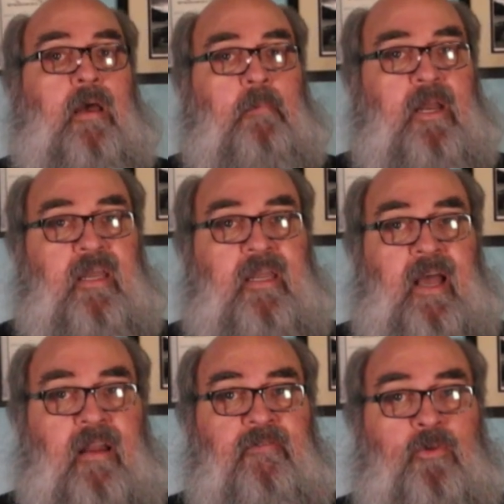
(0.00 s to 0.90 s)
but
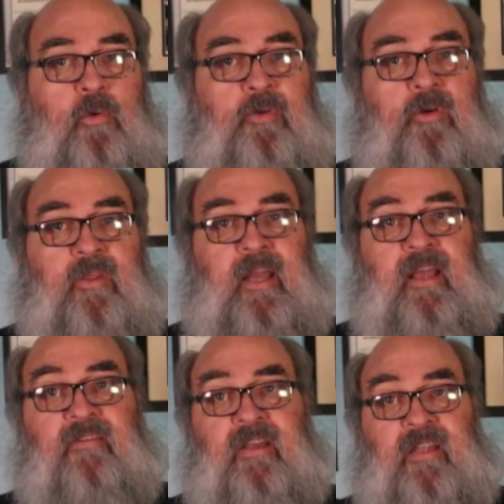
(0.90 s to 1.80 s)
Adele informs her that he
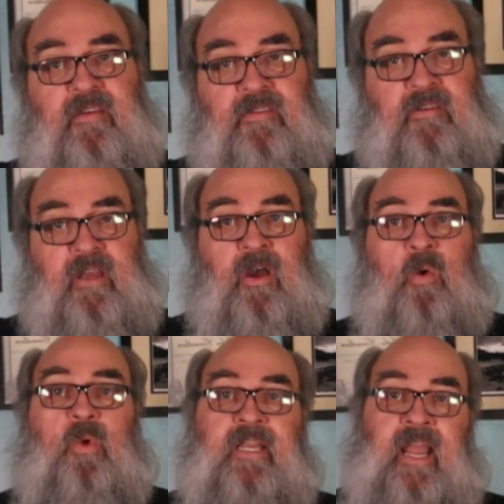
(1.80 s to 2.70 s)
is at the casino
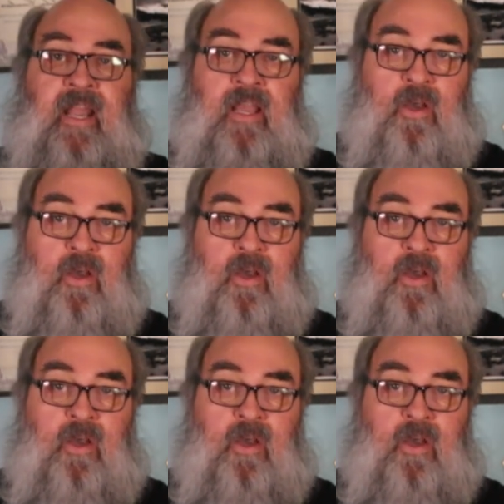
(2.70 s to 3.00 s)
with Danny